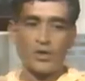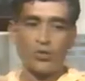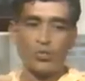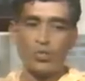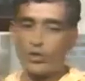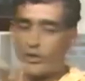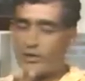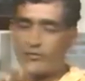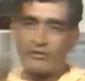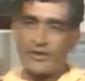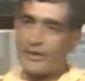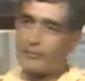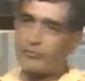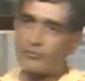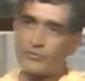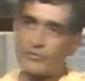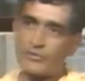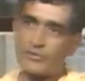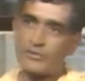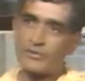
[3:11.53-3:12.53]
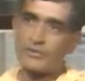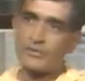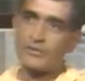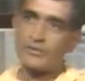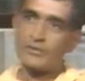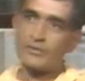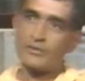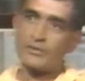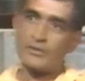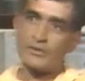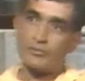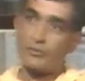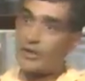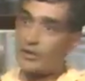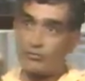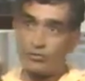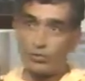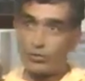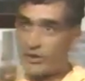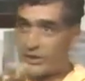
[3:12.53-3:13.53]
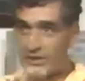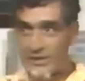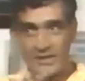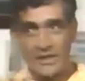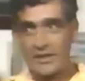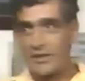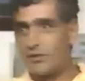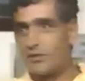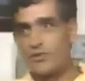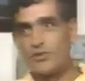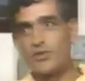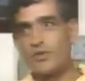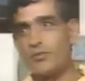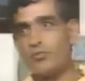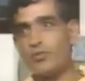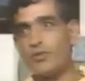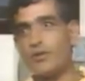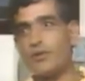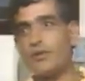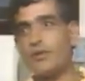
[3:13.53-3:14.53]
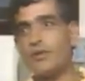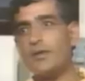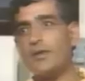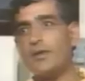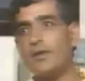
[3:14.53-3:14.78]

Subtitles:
would have happened, in my view, in exactly the same way,